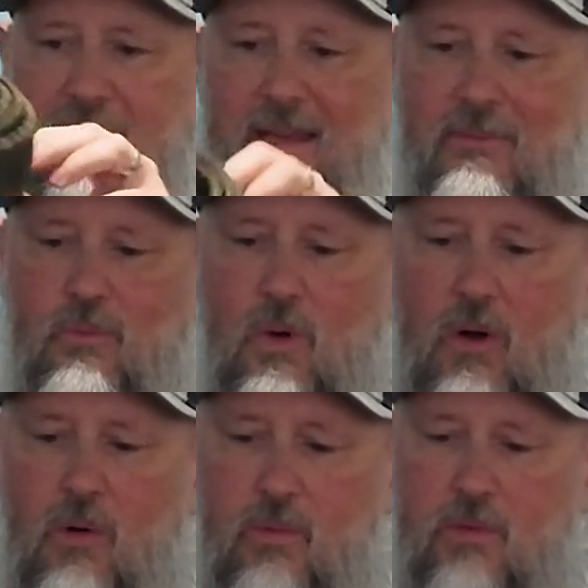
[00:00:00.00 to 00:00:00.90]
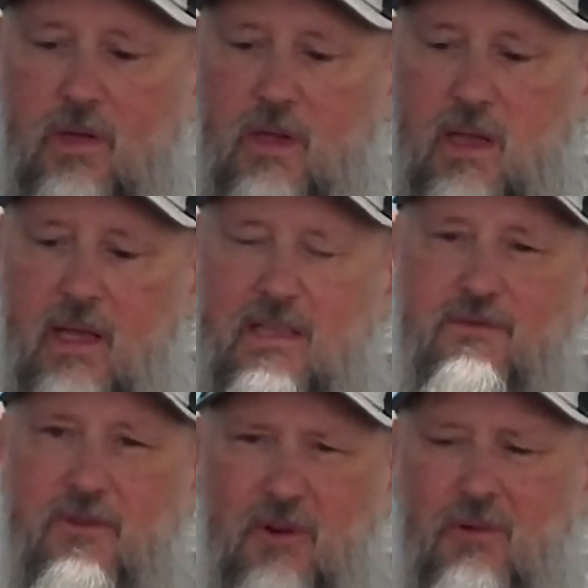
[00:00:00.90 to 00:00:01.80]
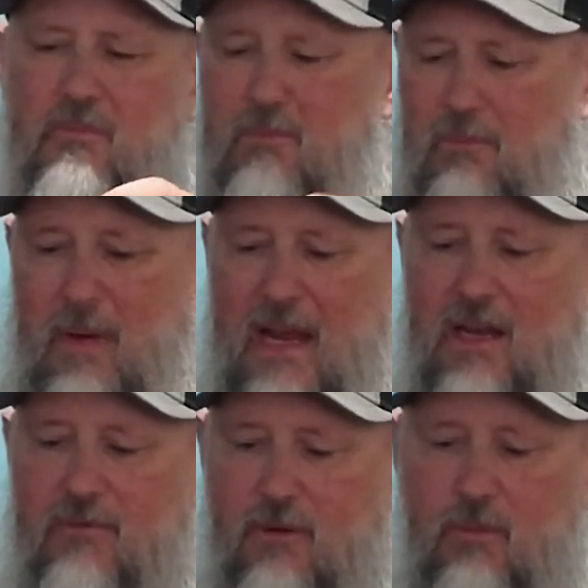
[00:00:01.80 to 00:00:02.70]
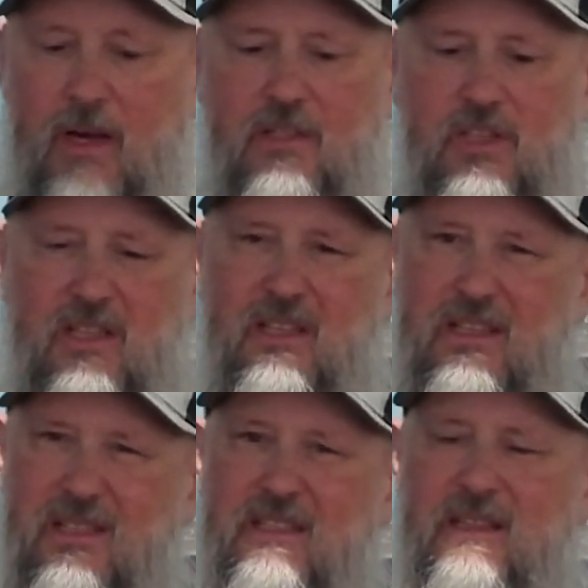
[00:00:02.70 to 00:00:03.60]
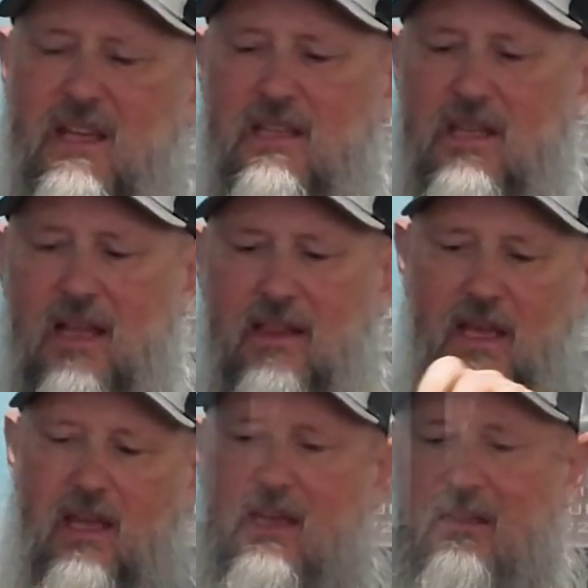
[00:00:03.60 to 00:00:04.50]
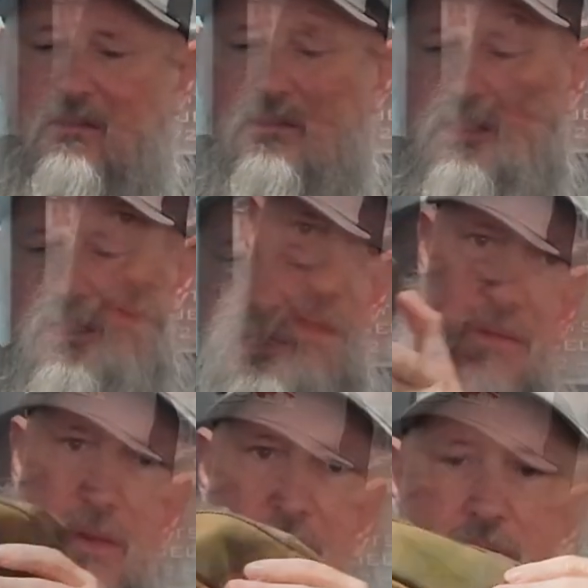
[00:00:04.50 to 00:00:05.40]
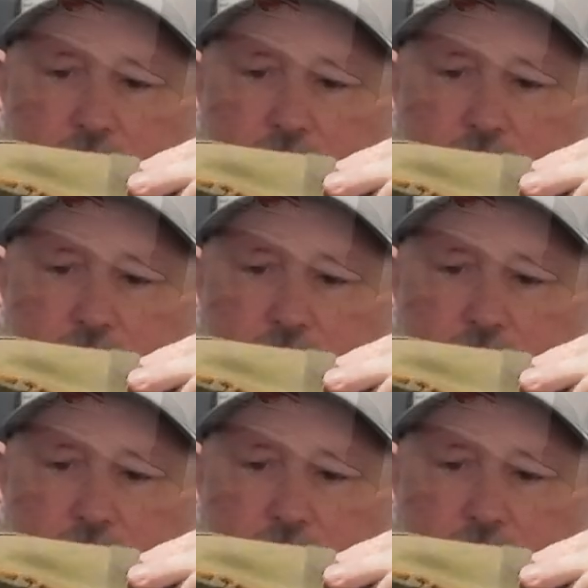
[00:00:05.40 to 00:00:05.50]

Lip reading: it's mainly for wrenches and things like that. It's got